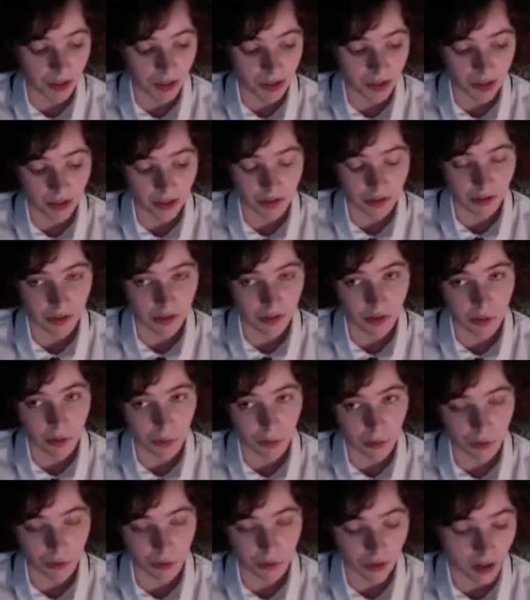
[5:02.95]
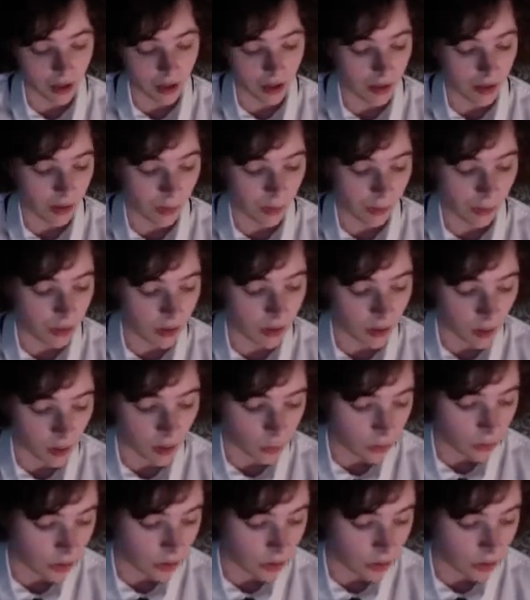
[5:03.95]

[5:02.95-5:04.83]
It's no sign that we don't.